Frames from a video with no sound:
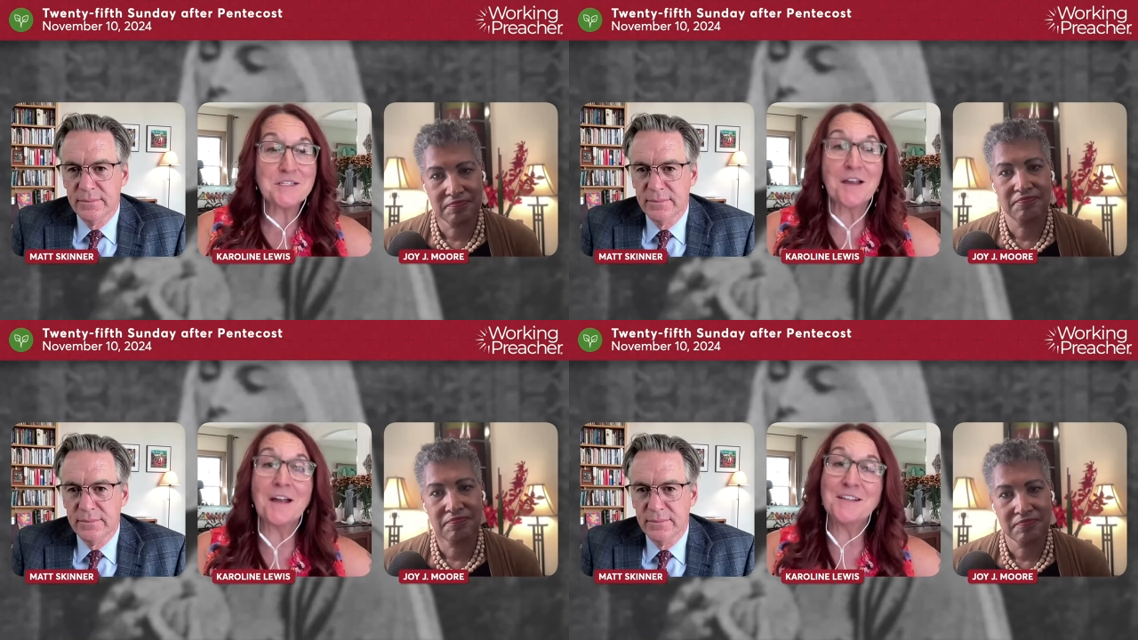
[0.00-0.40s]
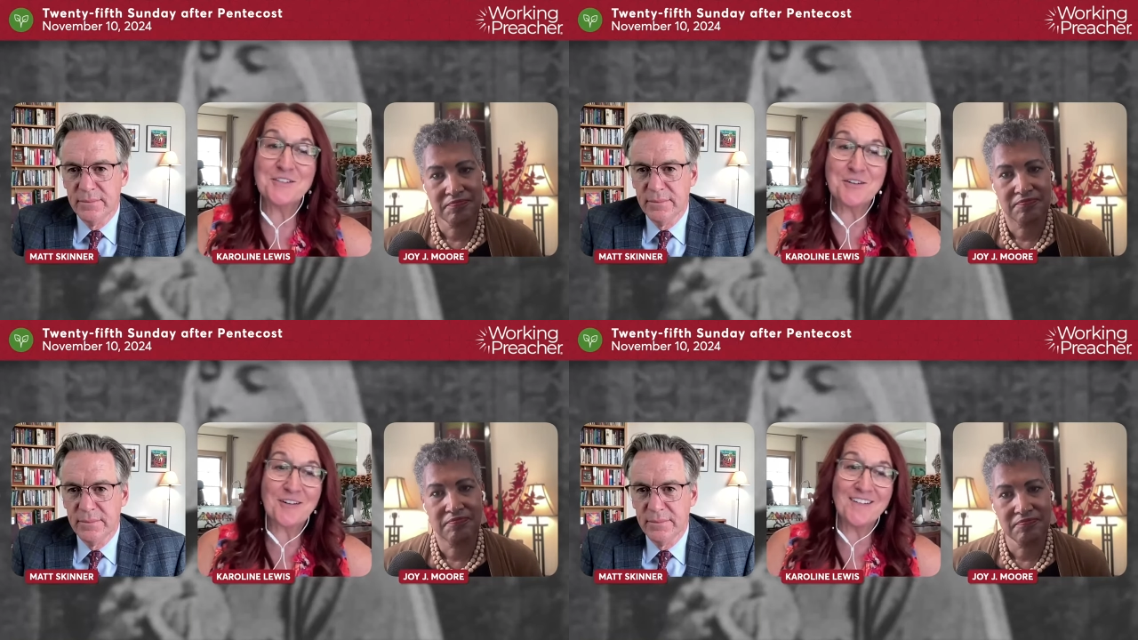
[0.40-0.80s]
Speaker 1: side
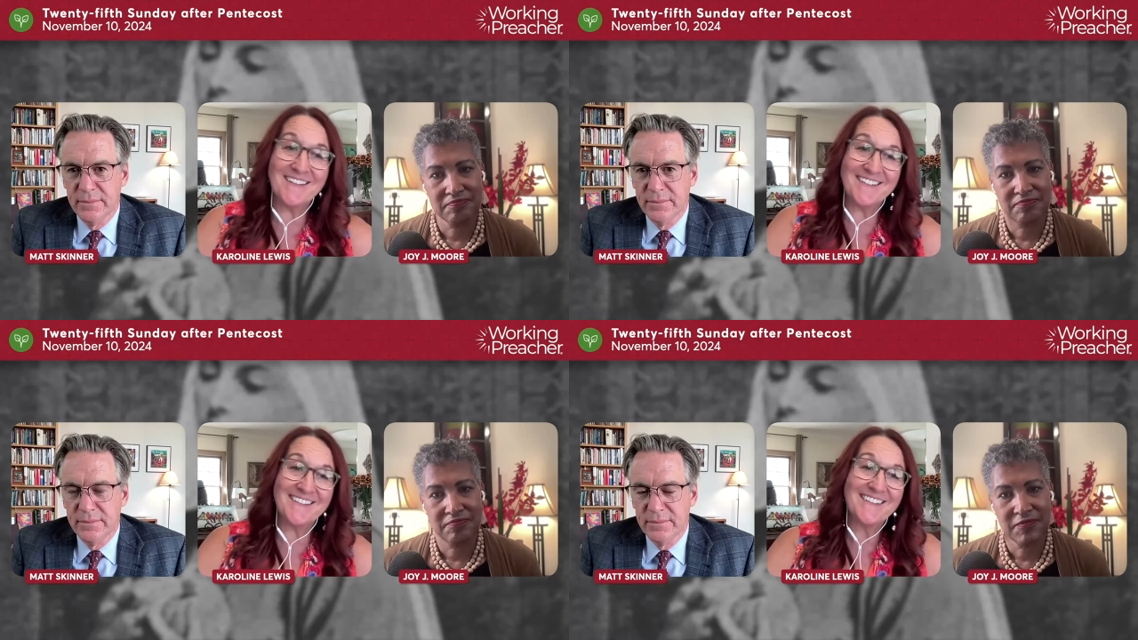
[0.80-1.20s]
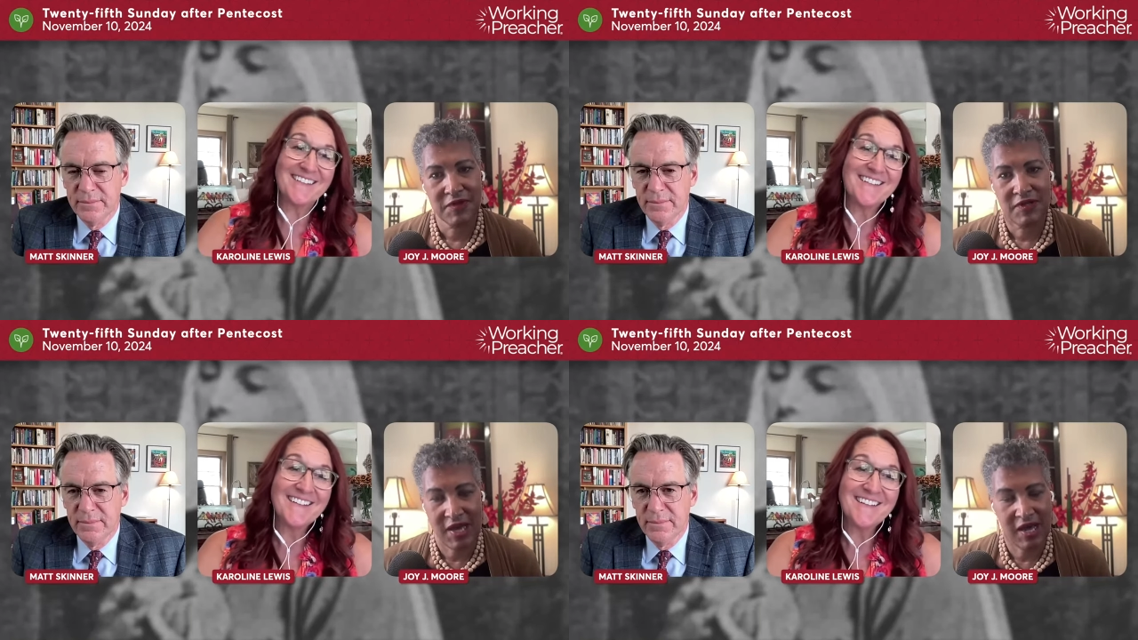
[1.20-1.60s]
you're on.
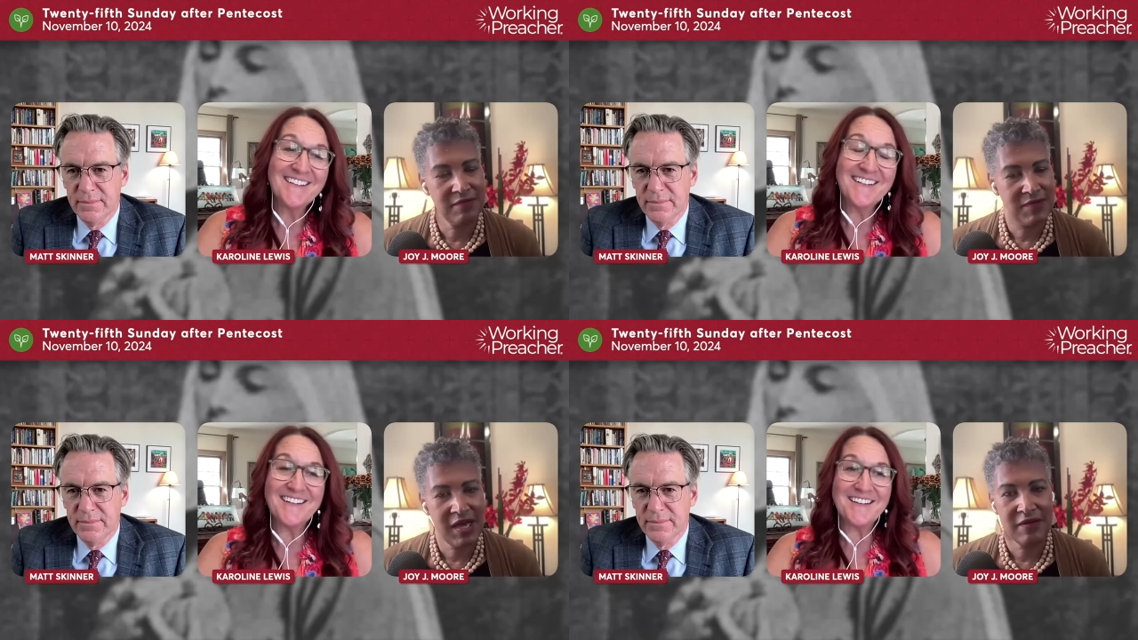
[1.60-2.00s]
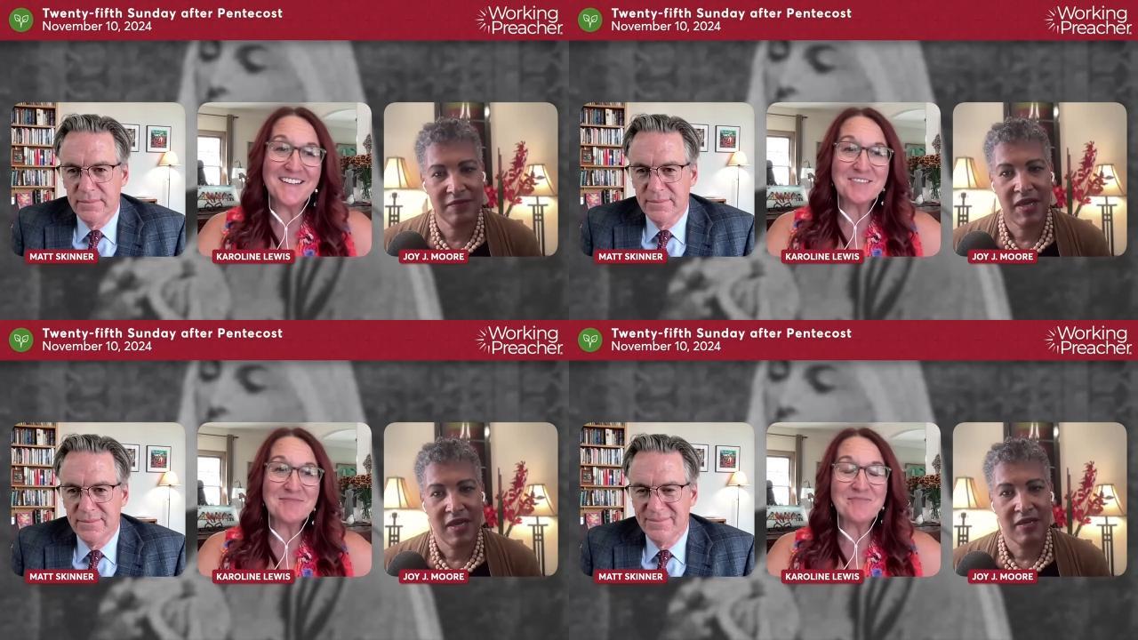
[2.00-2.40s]
Yeah,
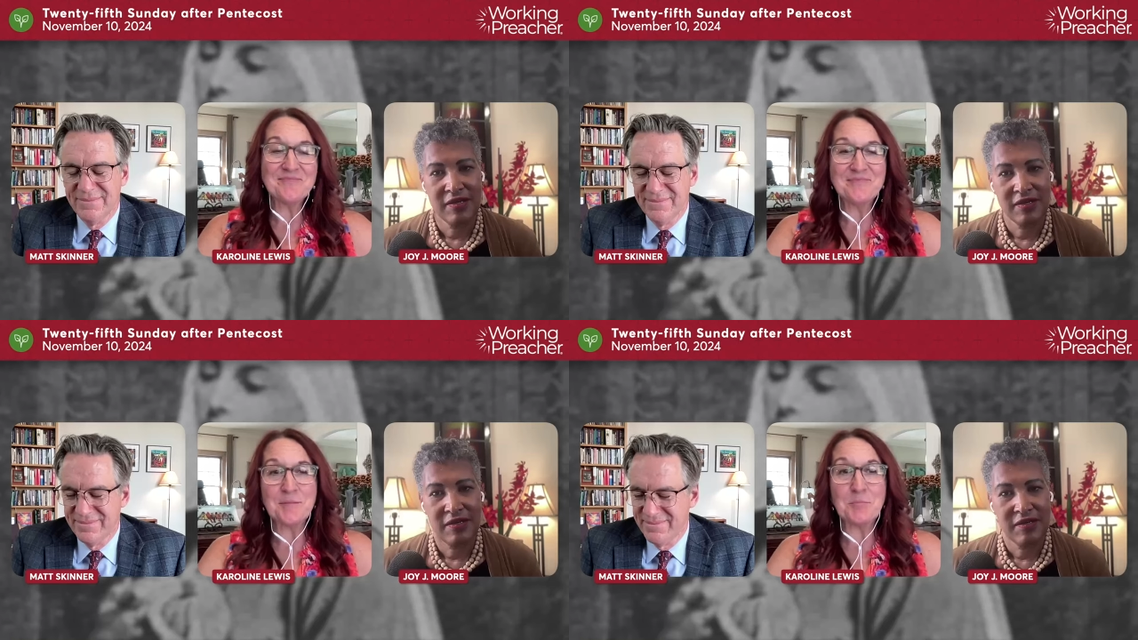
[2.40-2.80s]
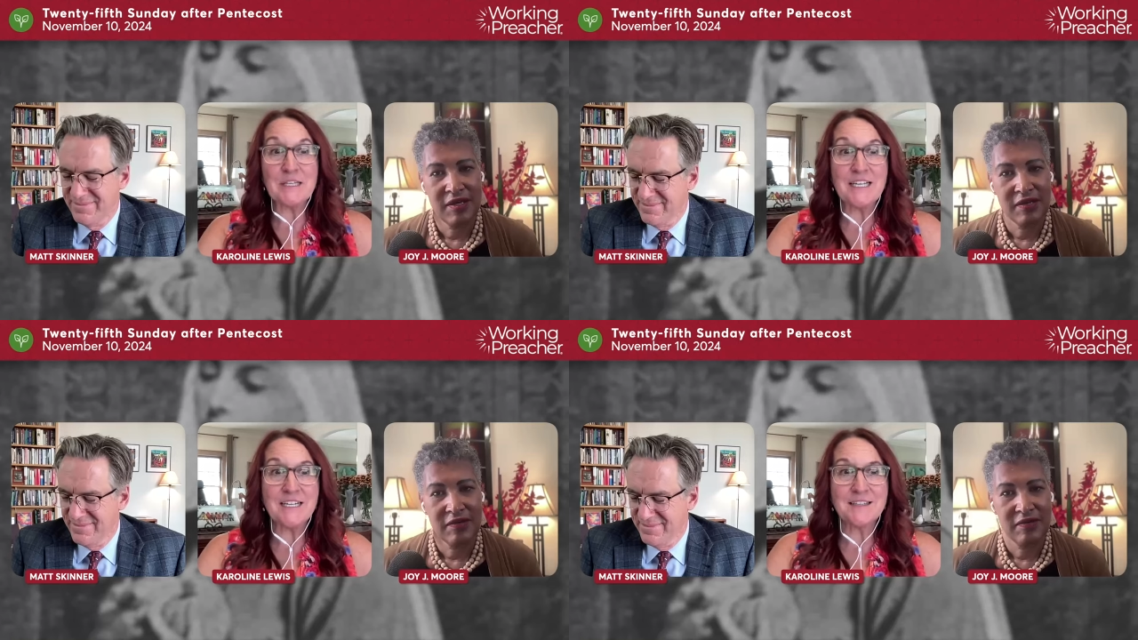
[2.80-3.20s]
uh, yeah. The
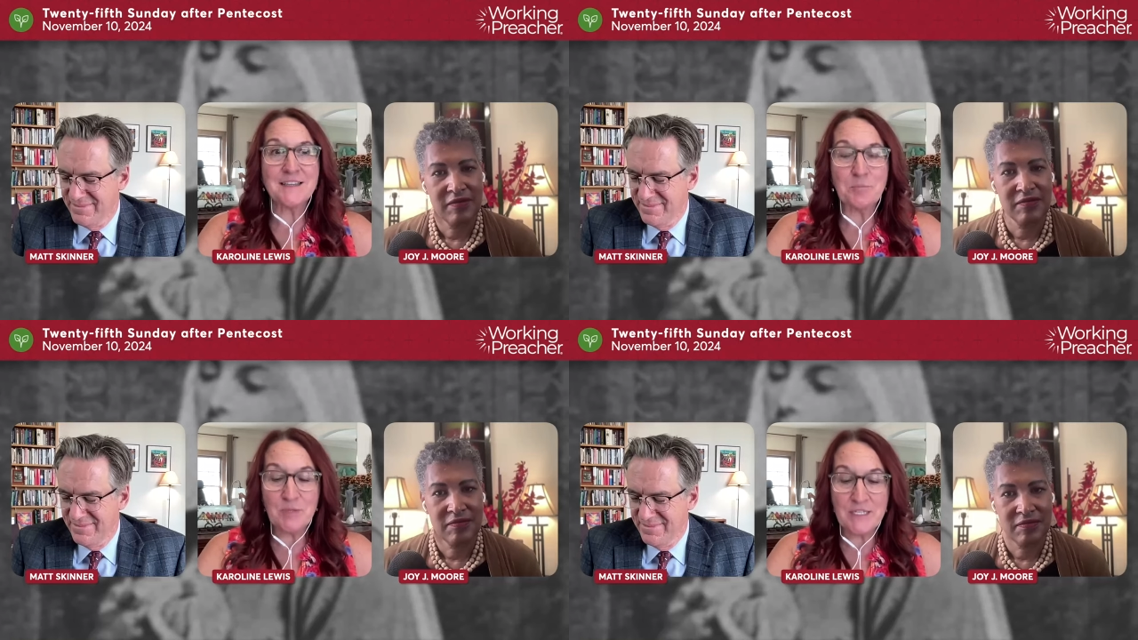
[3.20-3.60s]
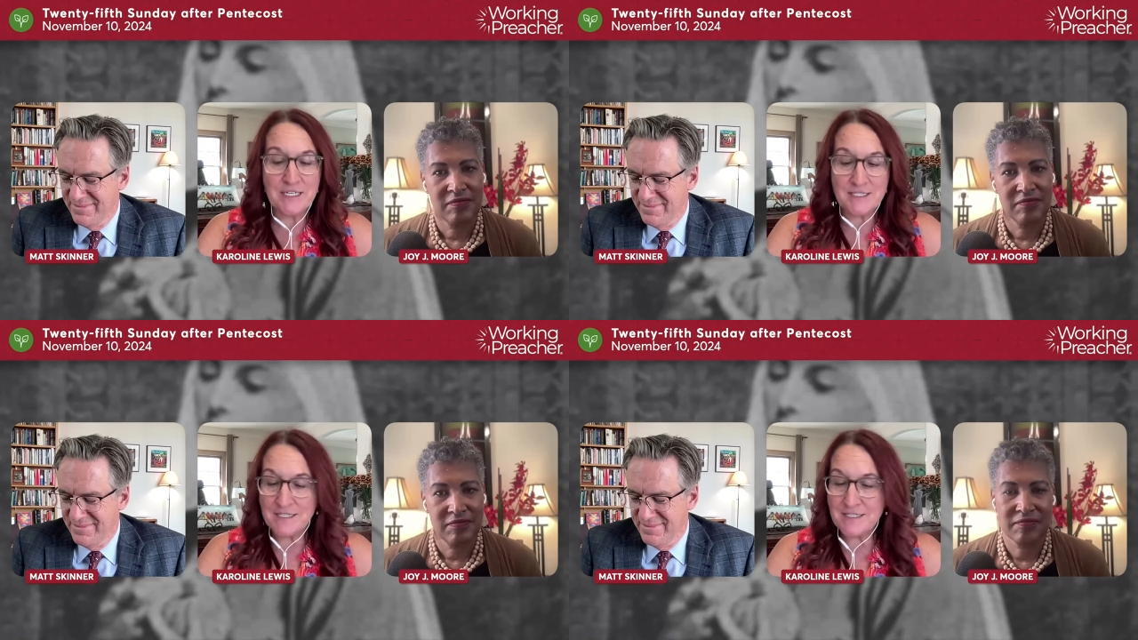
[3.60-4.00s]
bleak, the
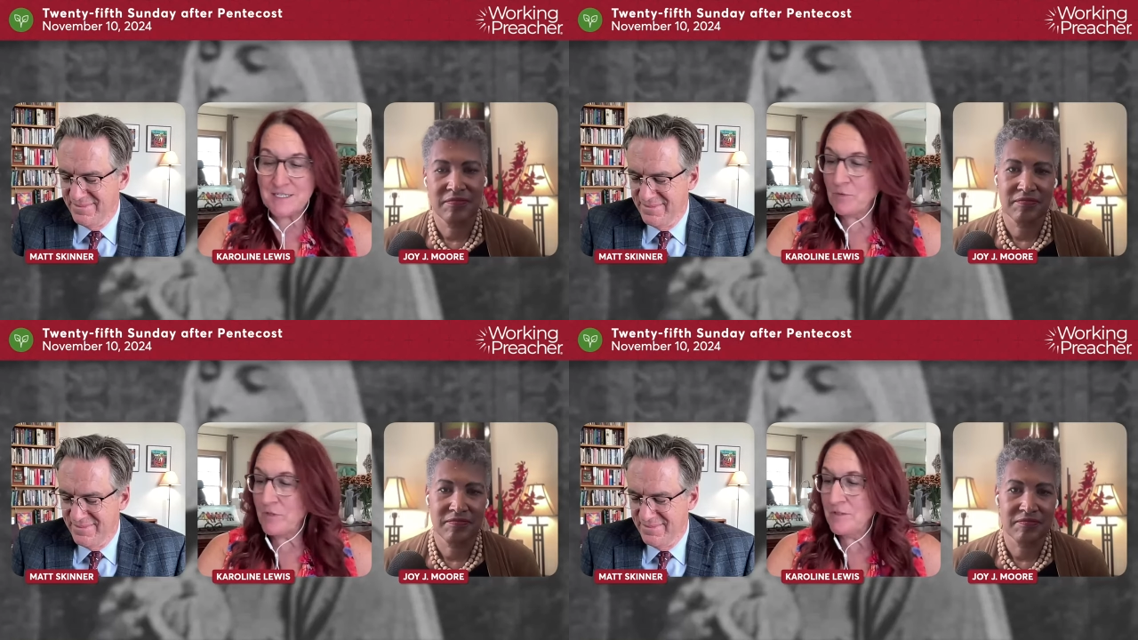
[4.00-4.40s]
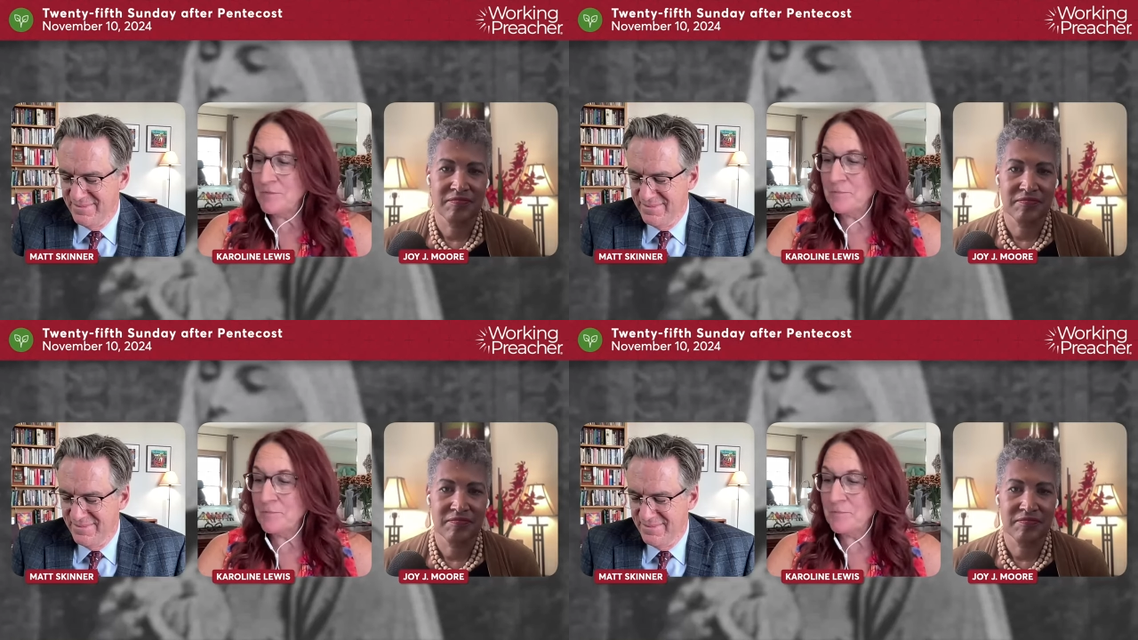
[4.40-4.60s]
bleakness will